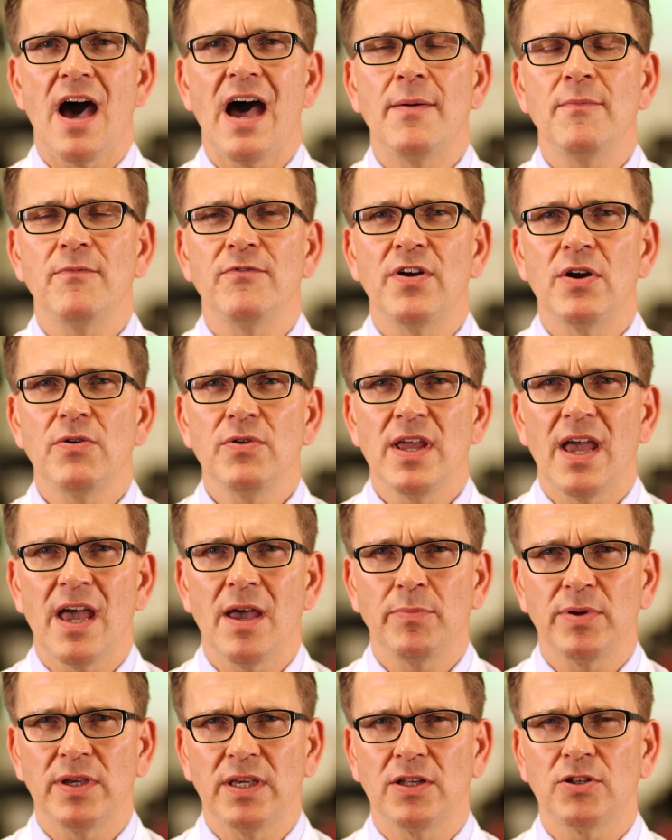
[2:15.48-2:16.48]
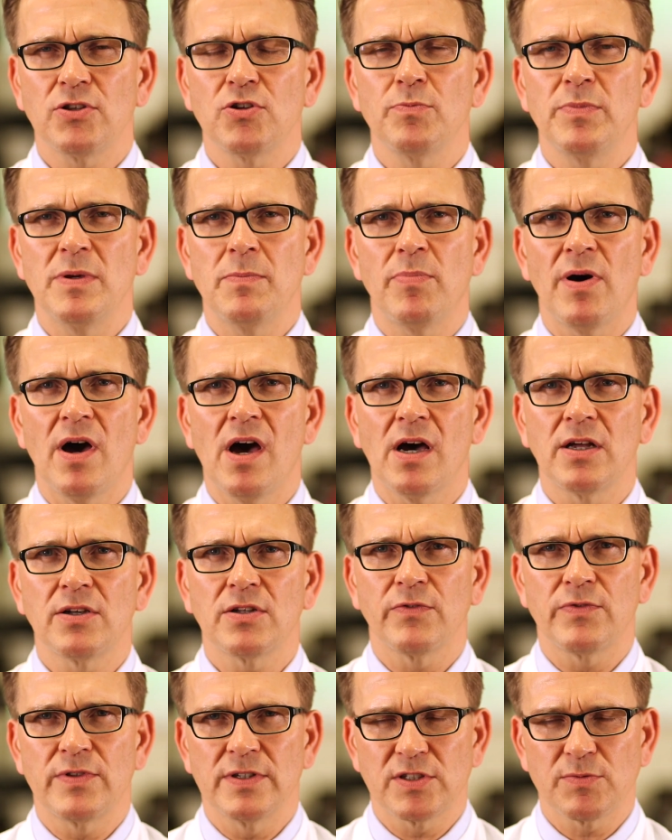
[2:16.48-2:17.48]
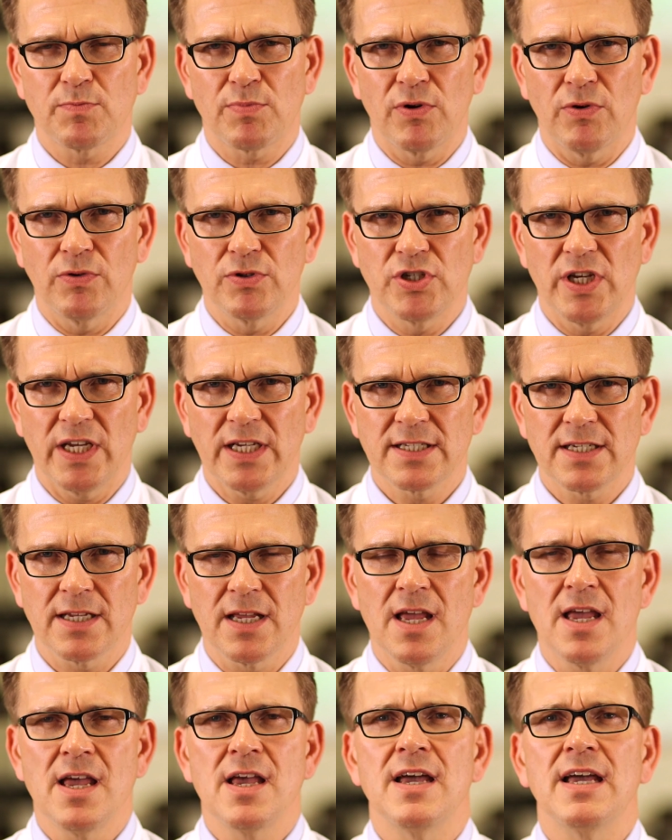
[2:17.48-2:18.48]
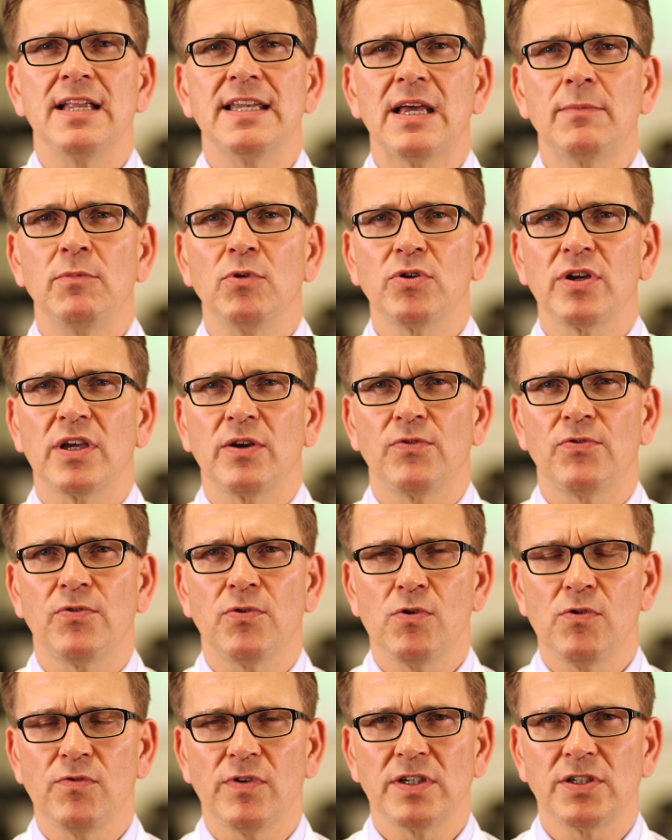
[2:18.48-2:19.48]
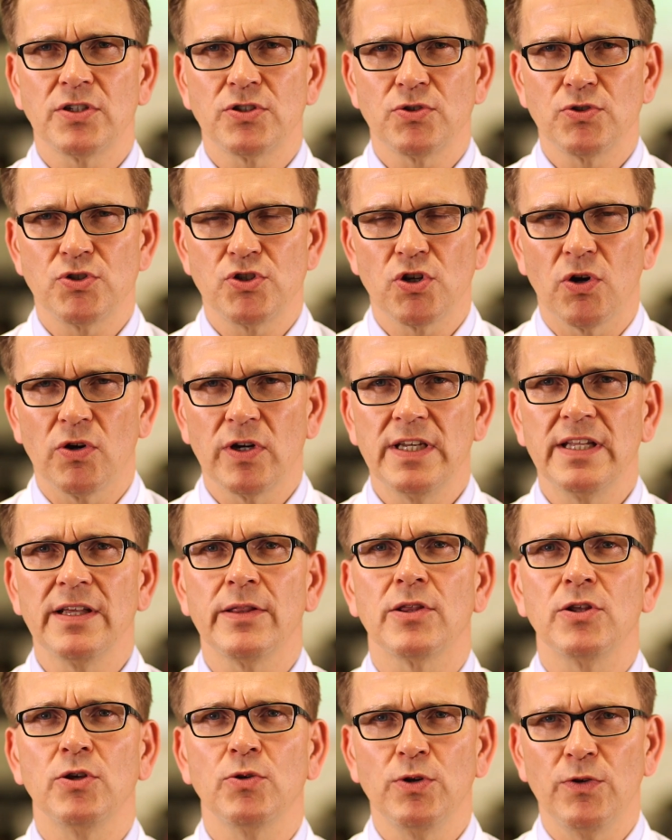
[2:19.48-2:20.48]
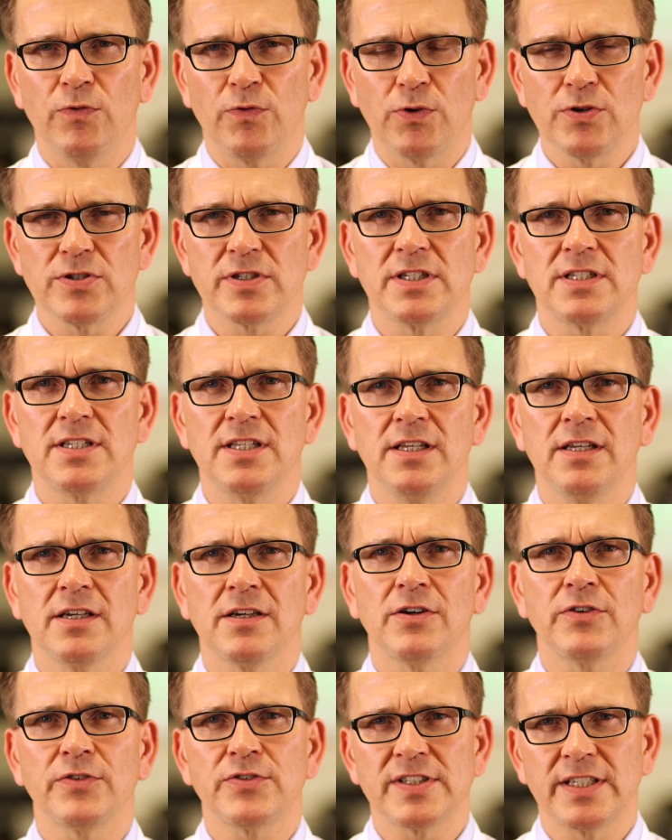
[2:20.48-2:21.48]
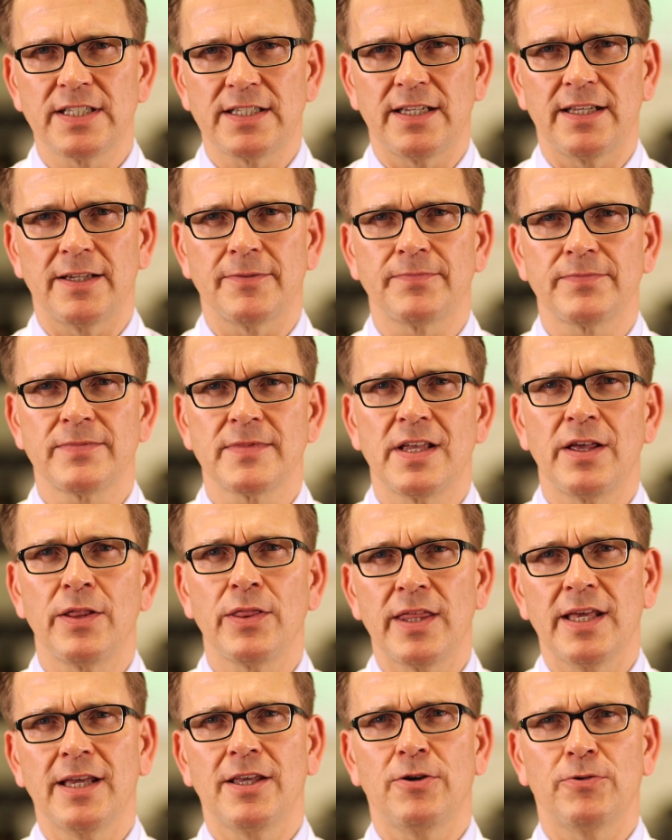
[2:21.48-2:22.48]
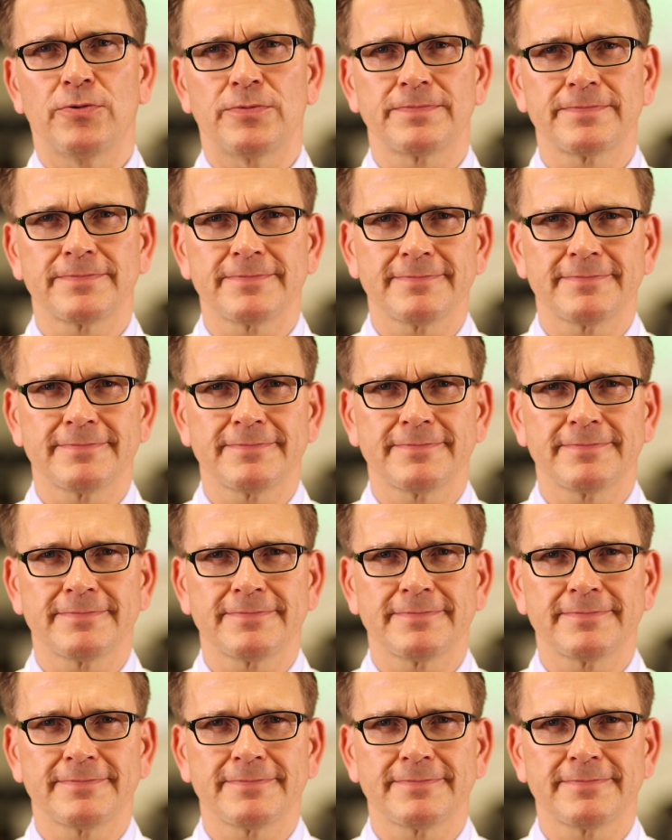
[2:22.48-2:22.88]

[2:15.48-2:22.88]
I'm very happy to be part of this project and I'm looking forward to joining the University of Sydney. Thank you.